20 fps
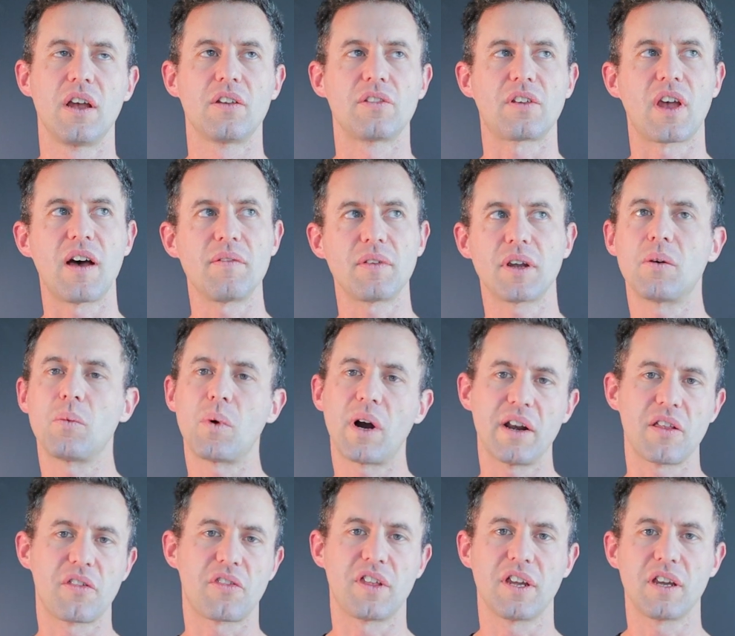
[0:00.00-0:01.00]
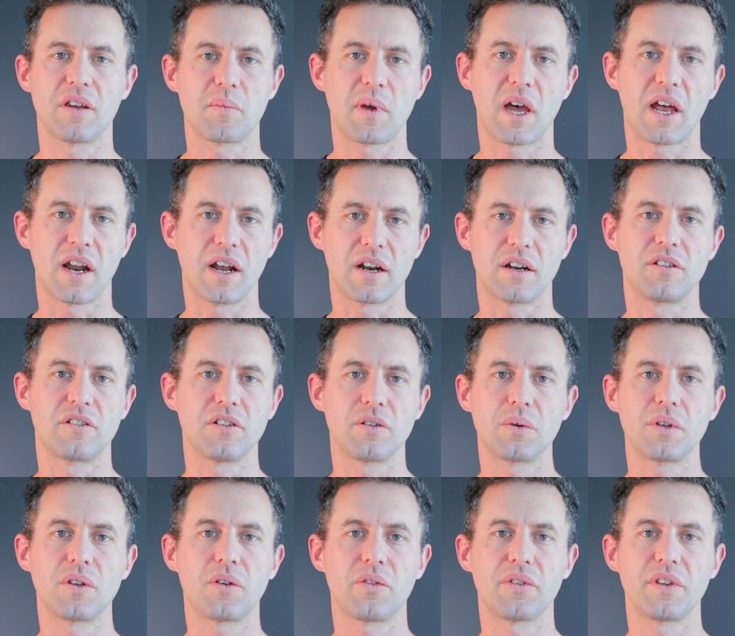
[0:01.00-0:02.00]
So having a way to think about how to deal
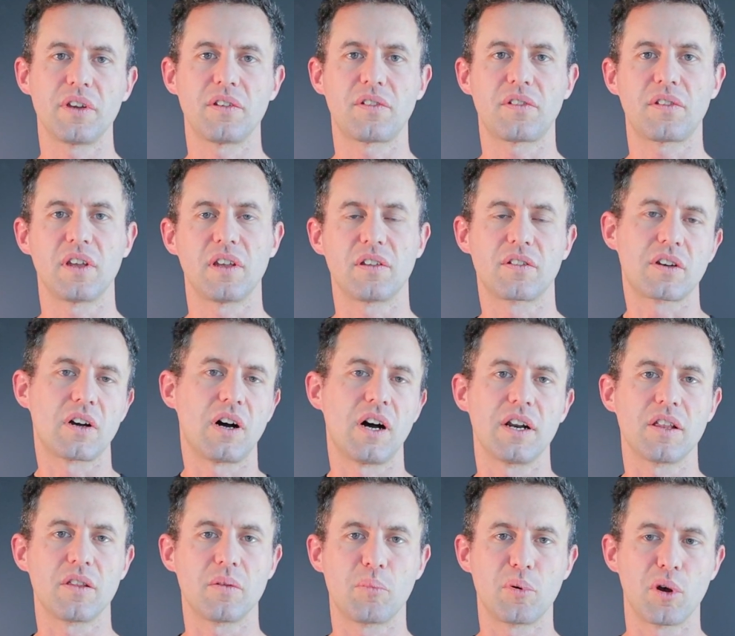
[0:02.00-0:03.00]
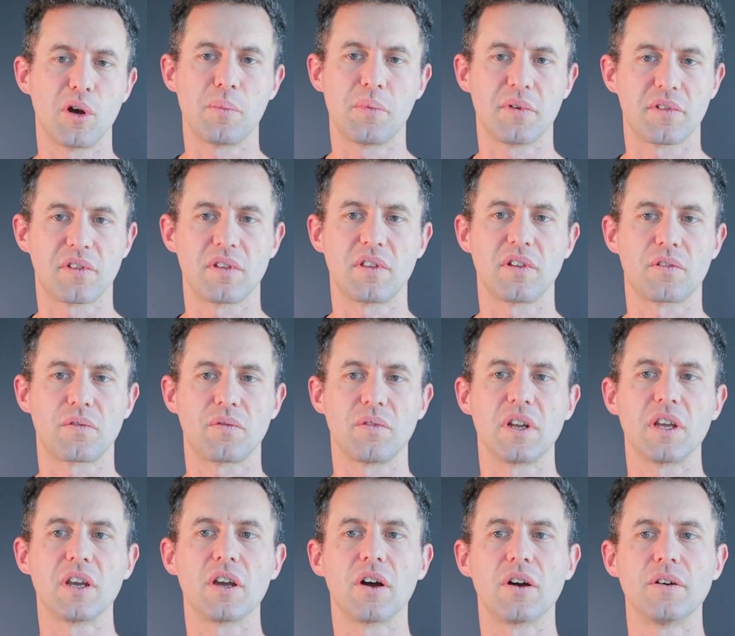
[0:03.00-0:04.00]
with all this is kind of the purpose of this
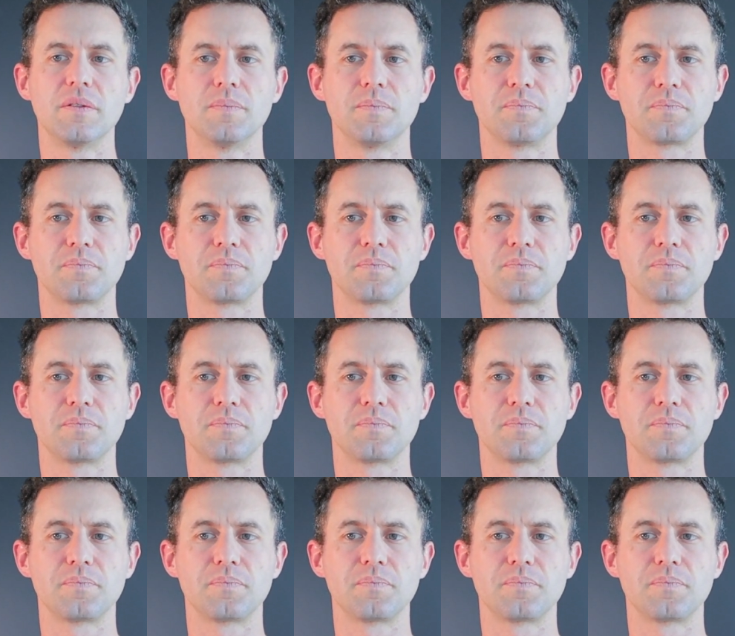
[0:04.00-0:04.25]
video.